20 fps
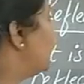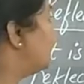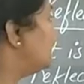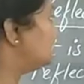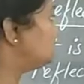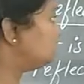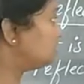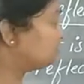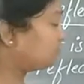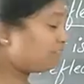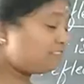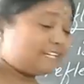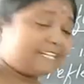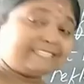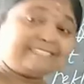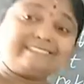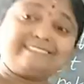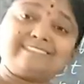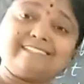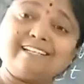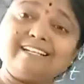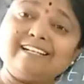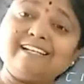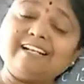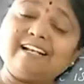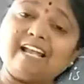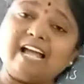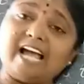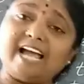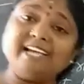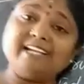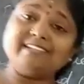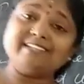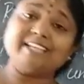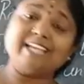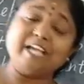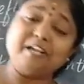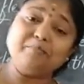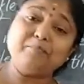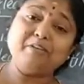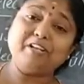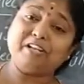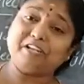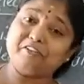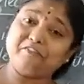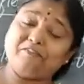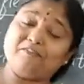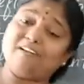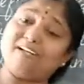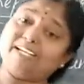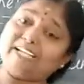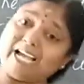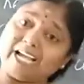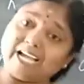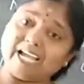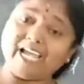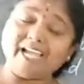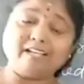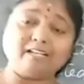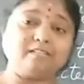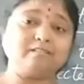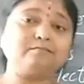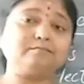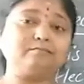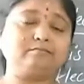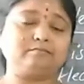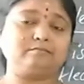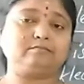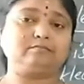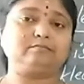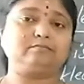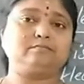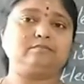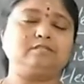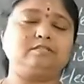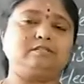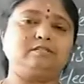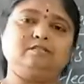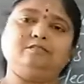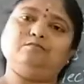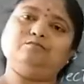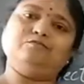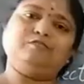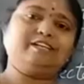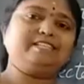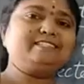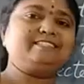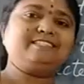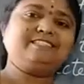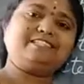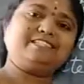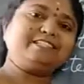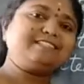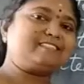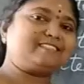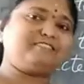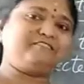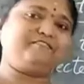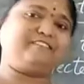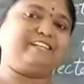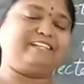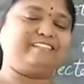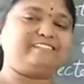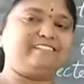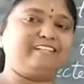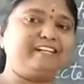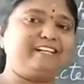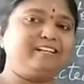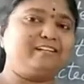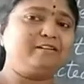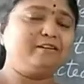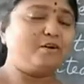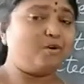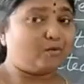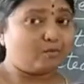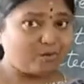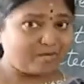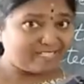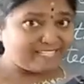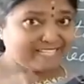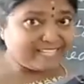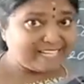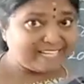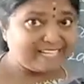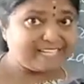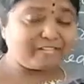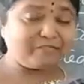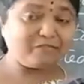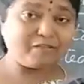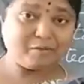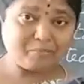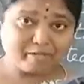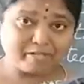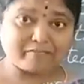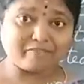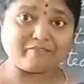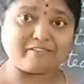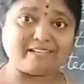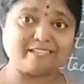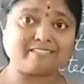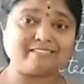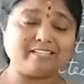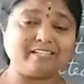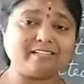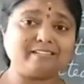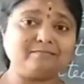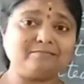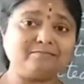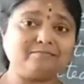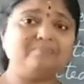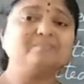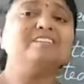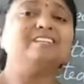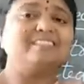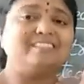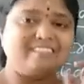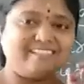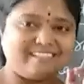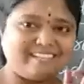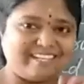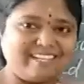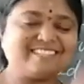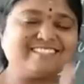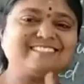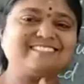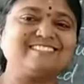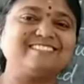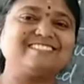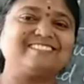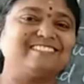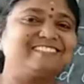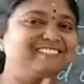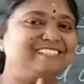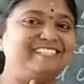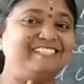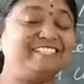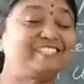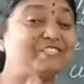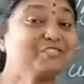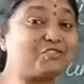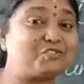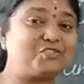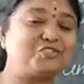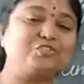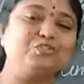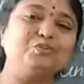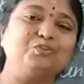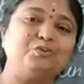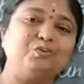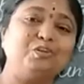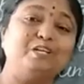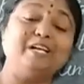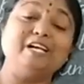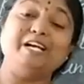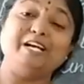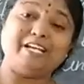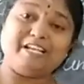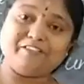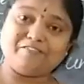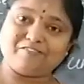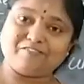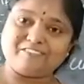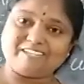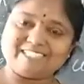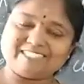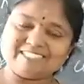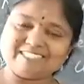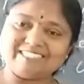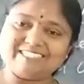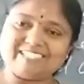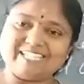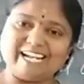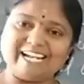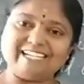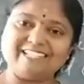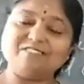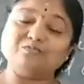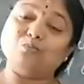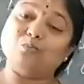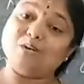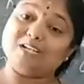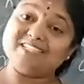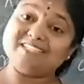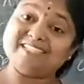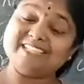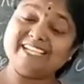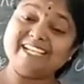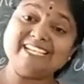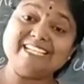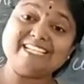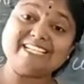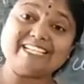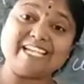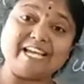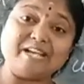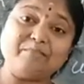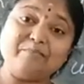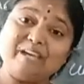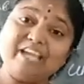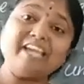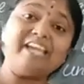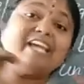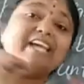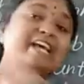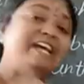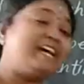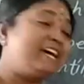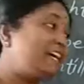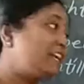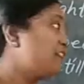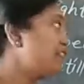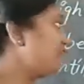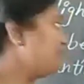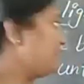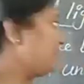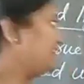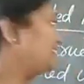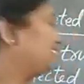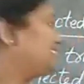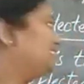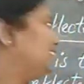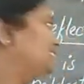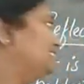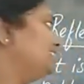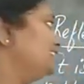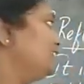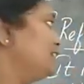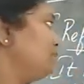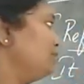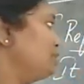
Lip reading: Reflected light can be reflected again. Once it is reflected, once again it will be reflected. Yes, children, it's true. Reflected light, once again it can be reflected.